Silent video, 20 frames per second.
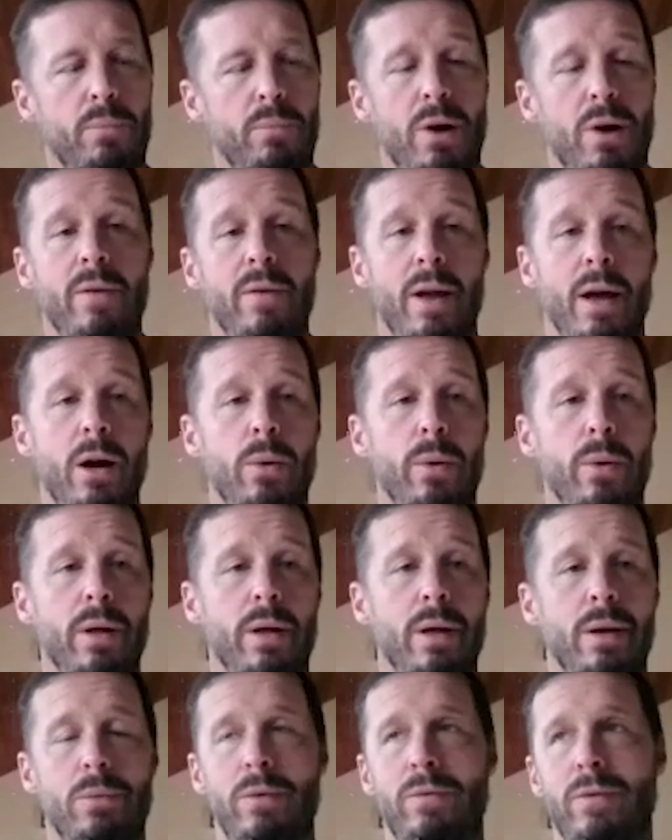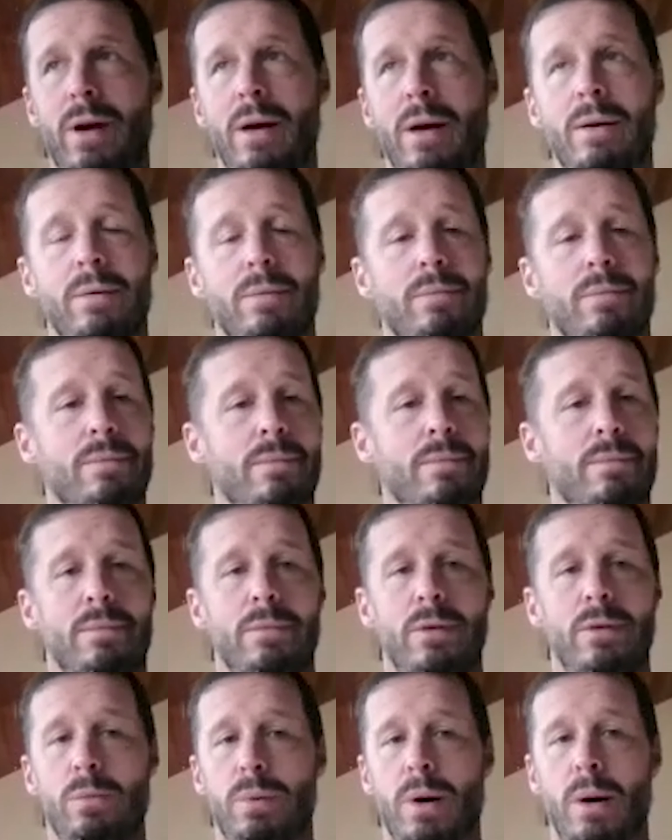private equity, and we've got
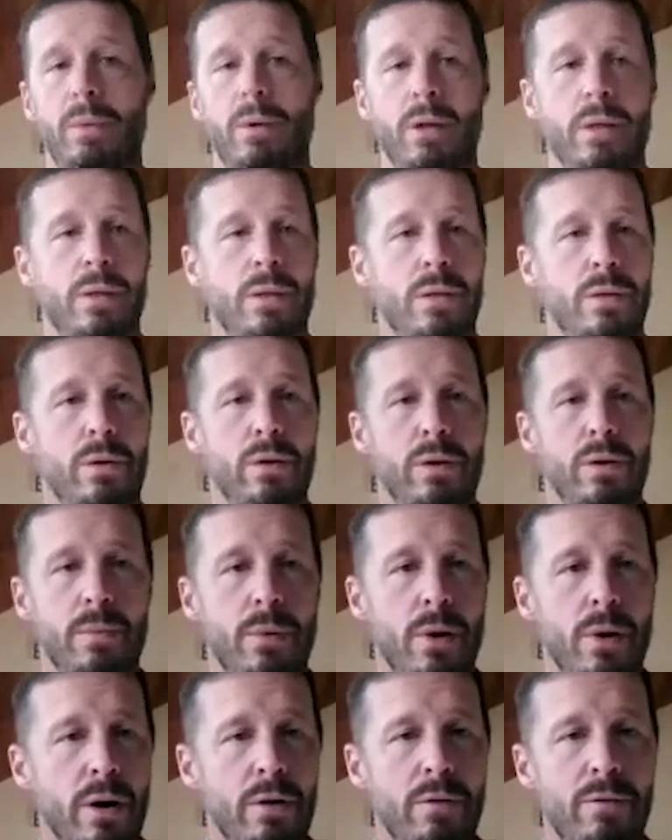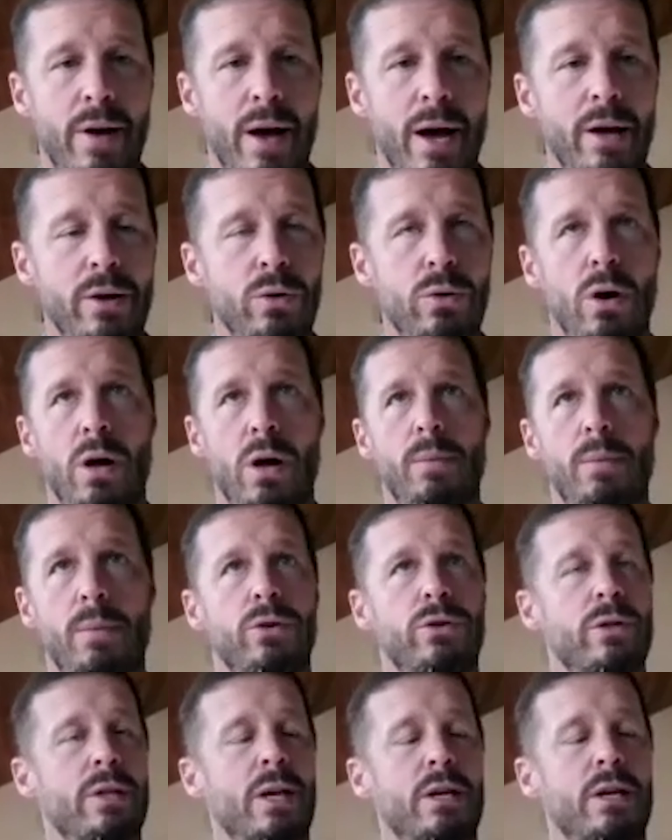probably a third the market value
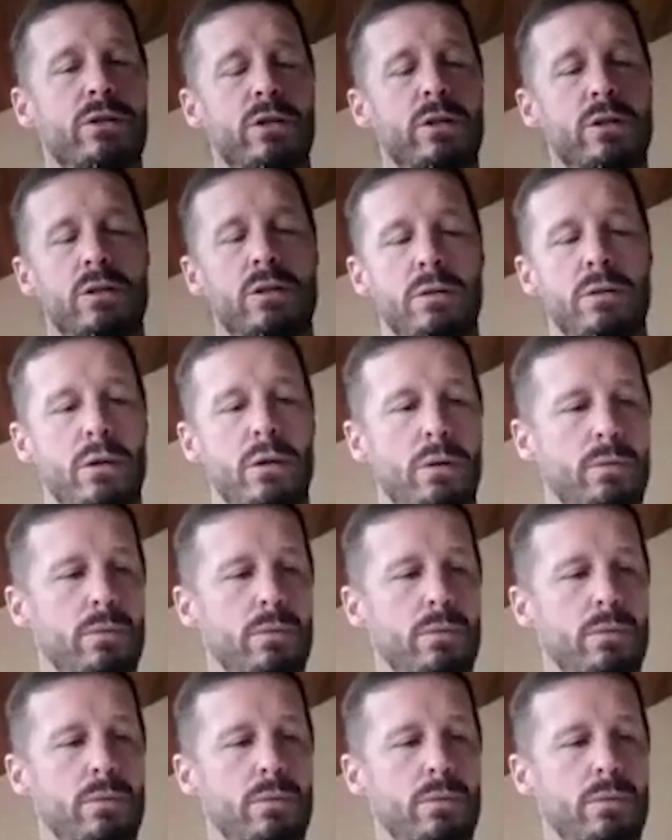almost, and that's just